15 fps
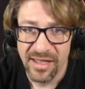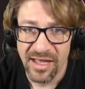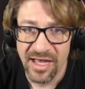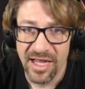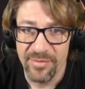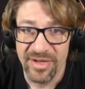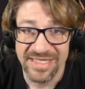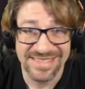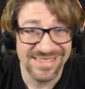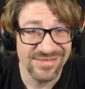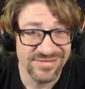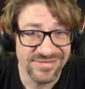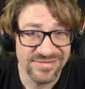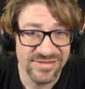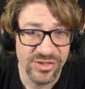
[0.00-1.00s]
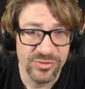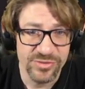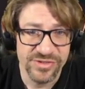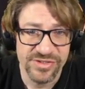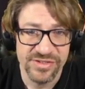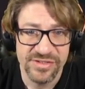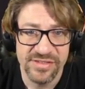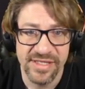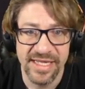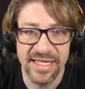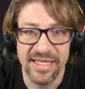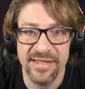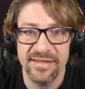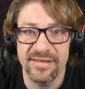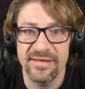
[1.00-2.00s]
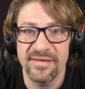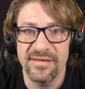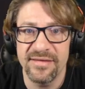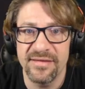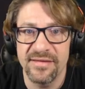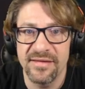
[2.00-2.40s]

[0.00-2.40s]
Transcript: I myself don't, and